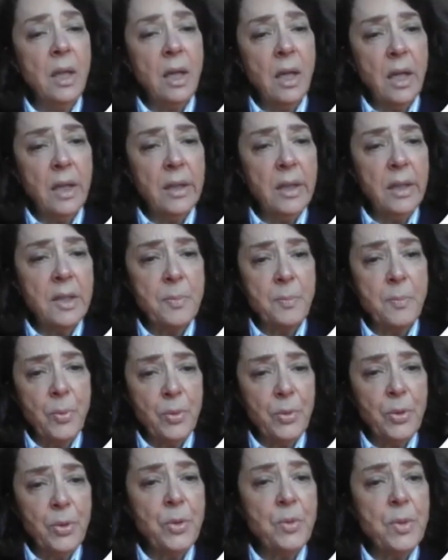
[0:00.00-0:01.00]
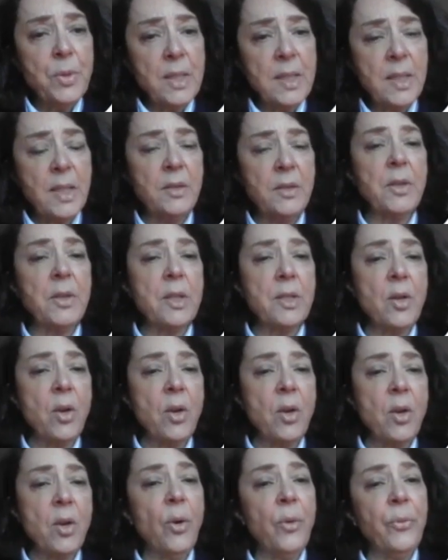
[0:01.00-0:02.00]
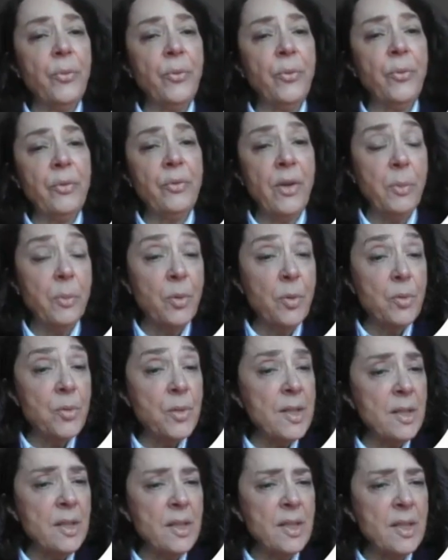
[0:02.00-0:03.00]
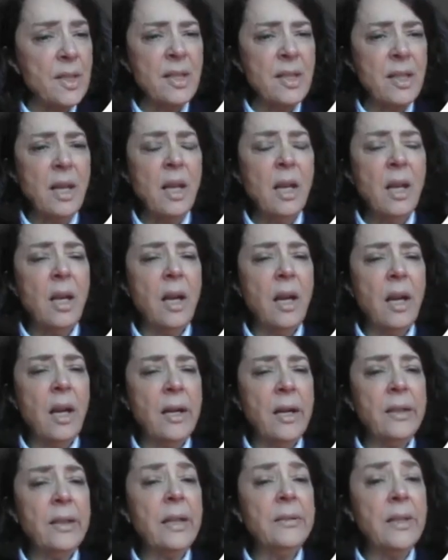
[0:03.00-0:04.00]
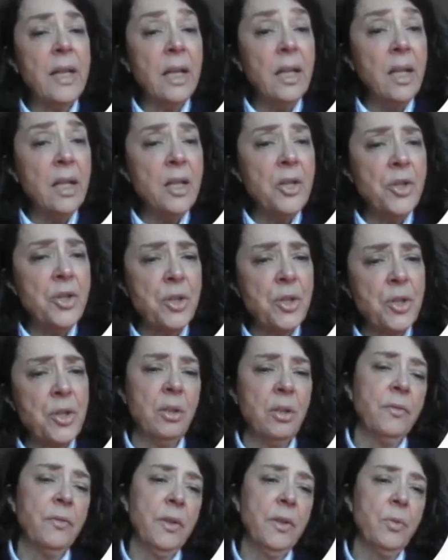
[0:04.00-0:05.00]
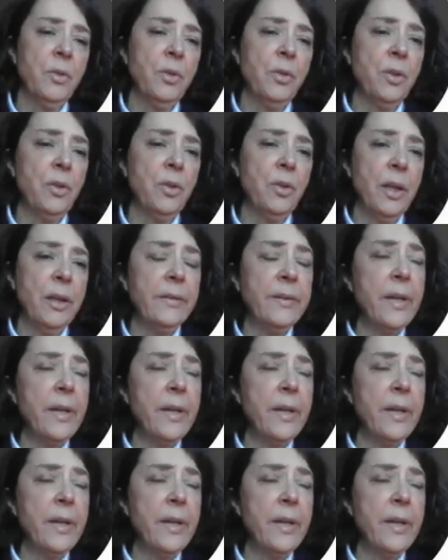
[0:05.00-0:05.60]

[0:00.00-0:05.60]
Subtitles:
and is produced these areas of fibrosis and dilation of the bronchioli.